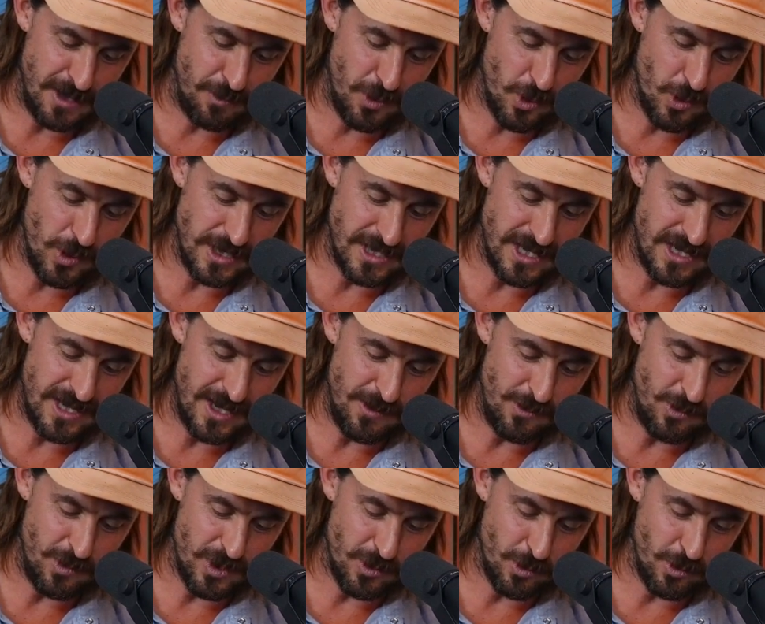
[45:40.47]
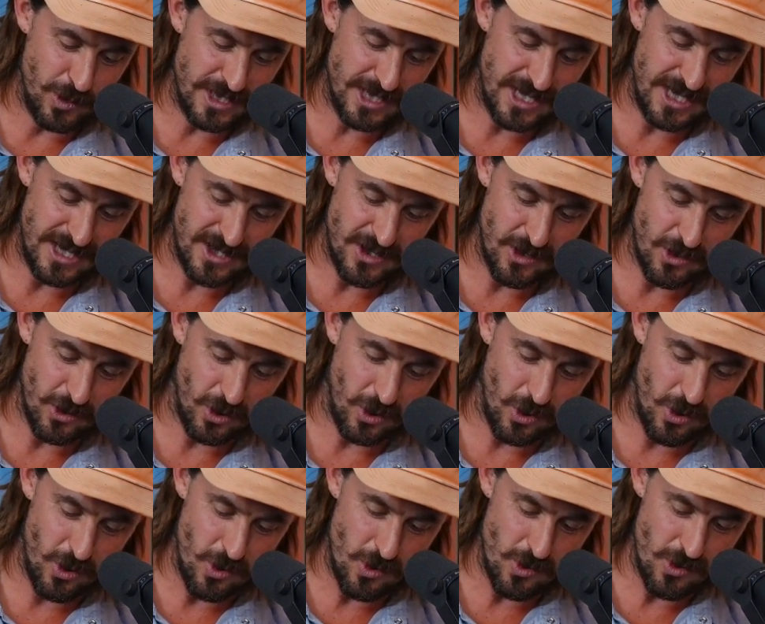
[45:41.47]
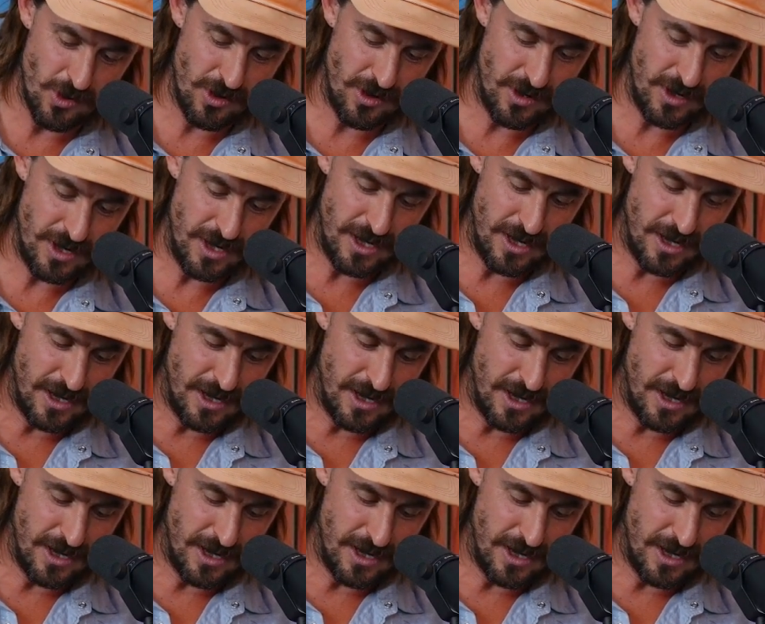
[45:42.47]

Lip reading: They poisoned them with whiskey-soaked corn.